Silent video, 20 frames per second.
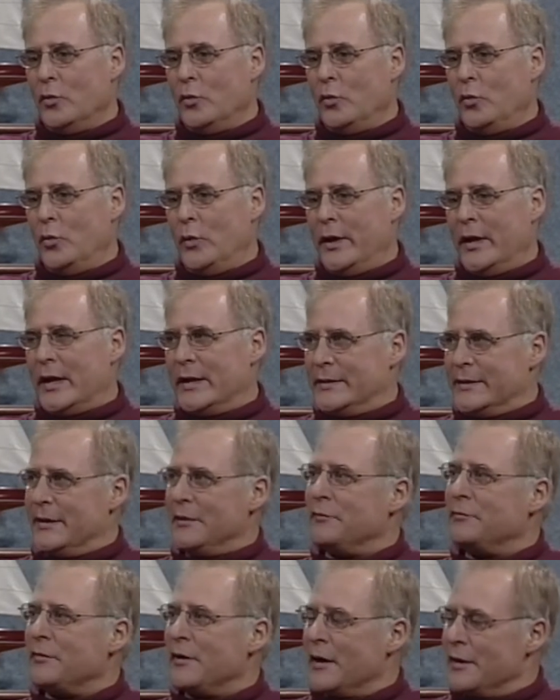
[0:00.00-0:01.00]
we
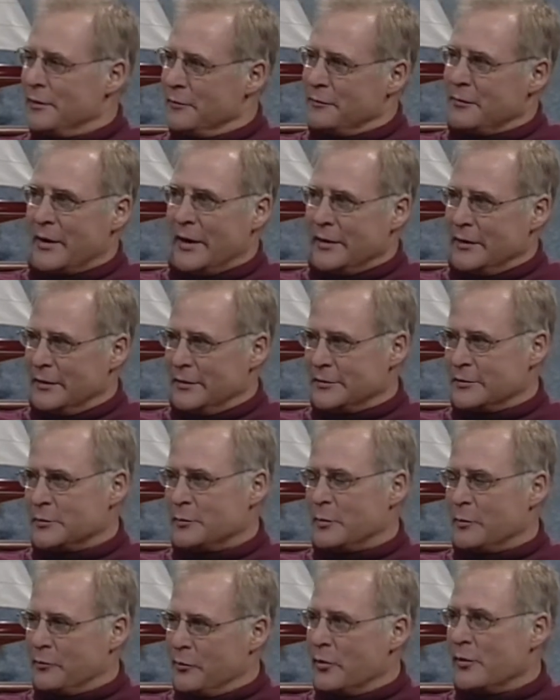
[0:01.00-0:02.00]
identify the finalists
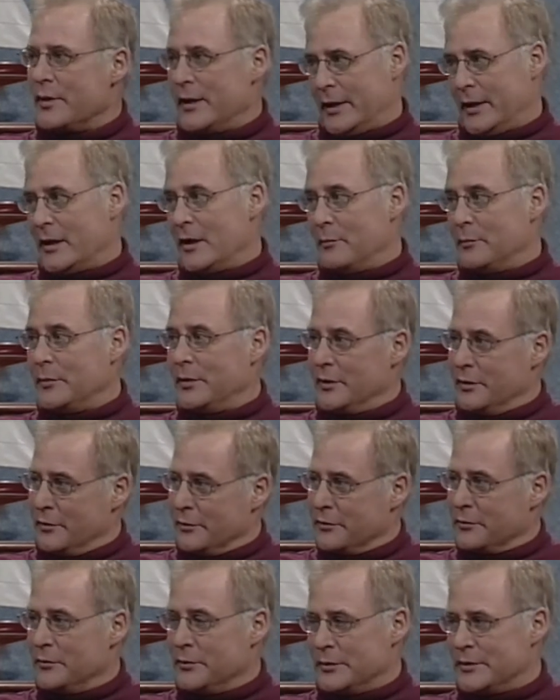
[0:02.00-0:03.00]
before they come here
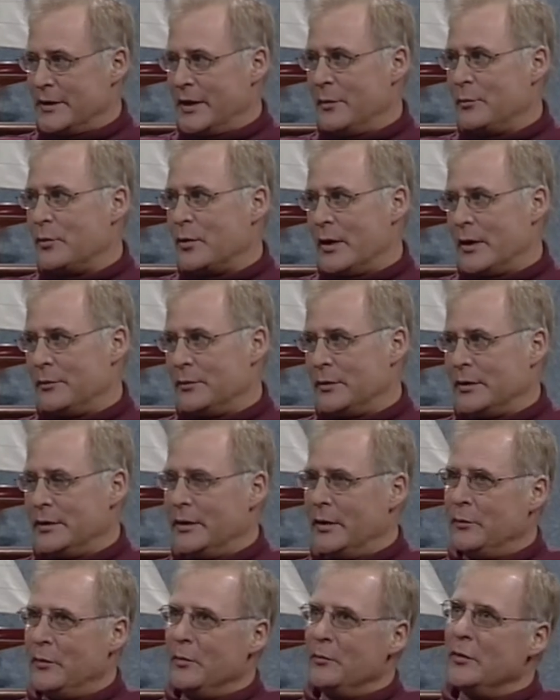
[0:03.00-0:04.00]
through a tape round, and
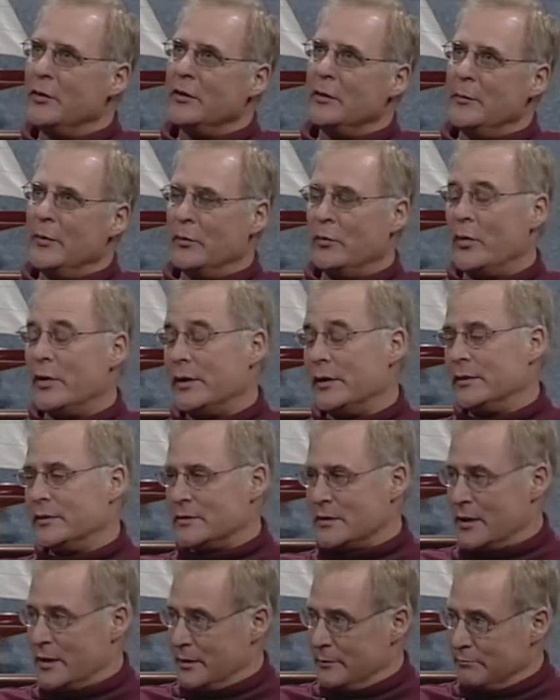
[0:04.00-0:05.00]
then we bring them in one at a
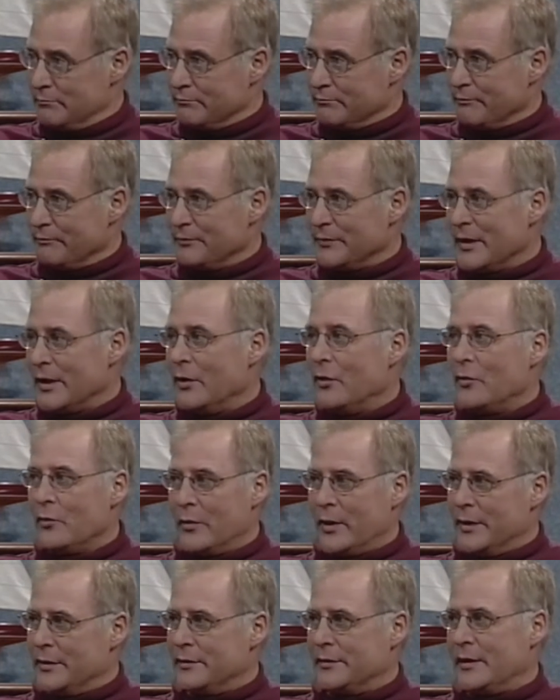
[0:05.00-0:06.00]
time,
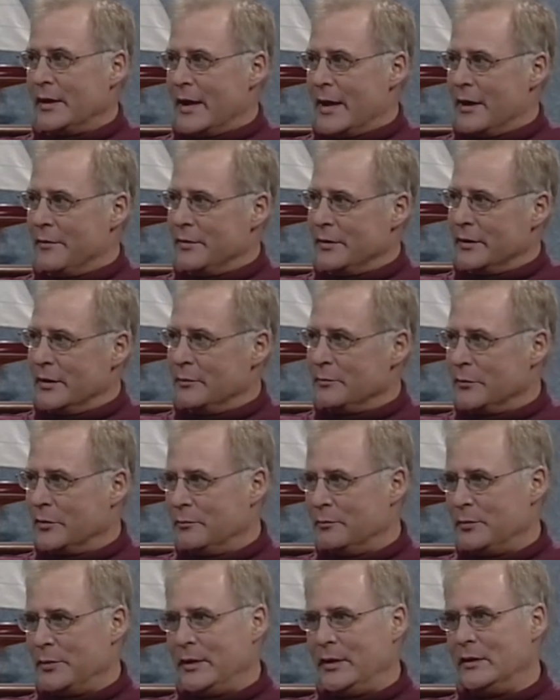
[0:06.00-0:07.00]
rather than having them
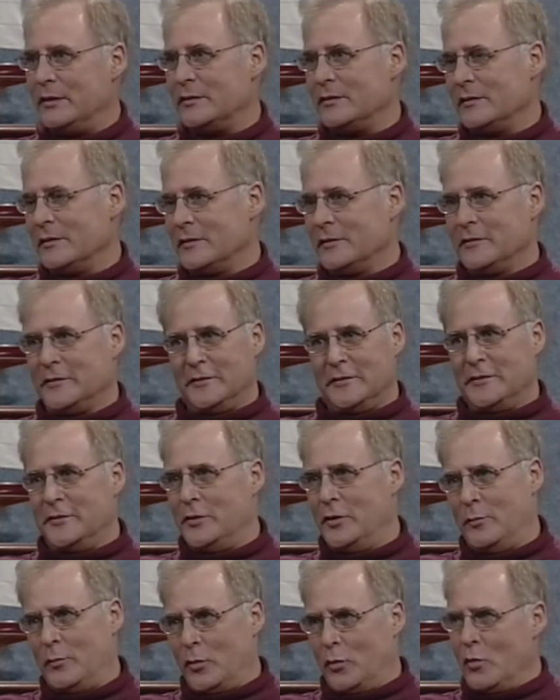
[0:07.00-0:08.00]
compete.
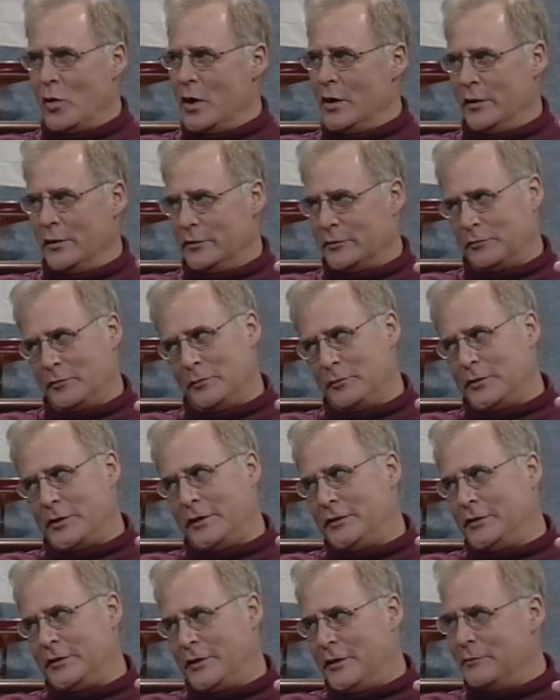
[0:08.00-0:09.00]
Number one is from
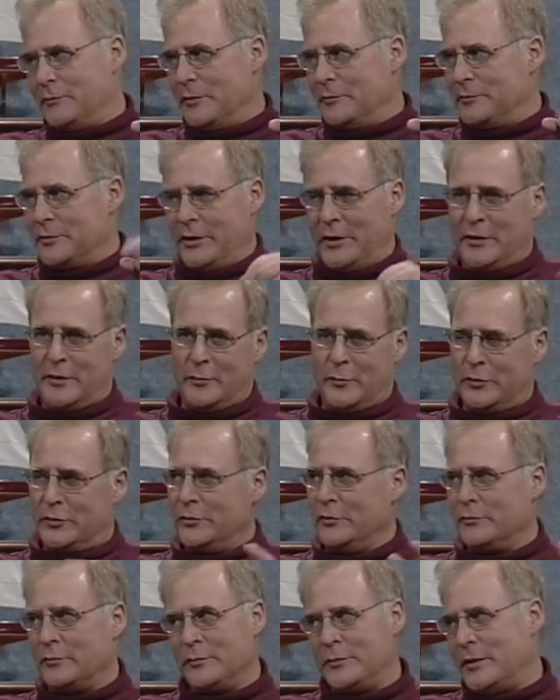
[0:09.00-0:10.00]
10 to 10:15. Number
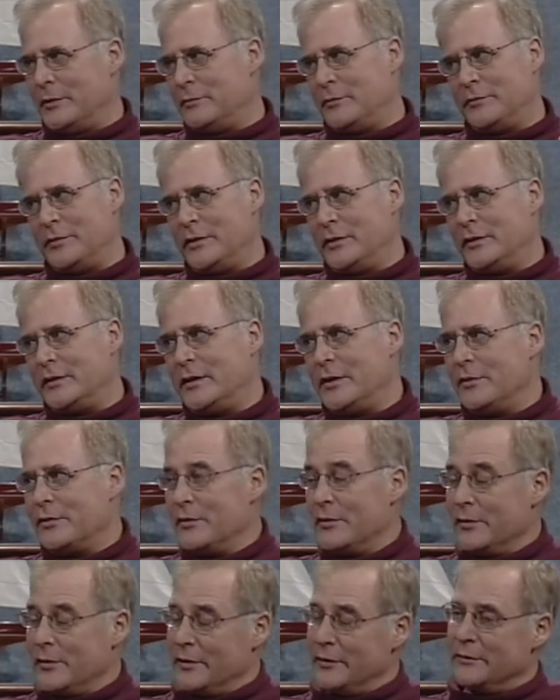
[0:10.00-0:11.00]
two from 10:15 to
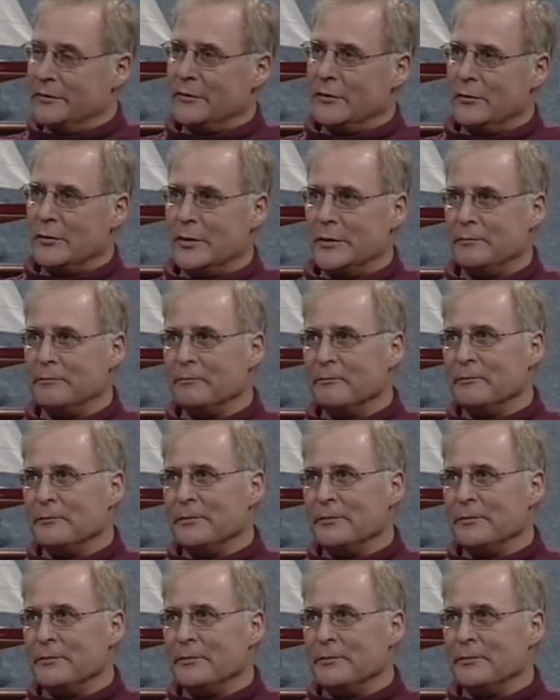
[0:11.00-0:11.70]
10:30, and so on.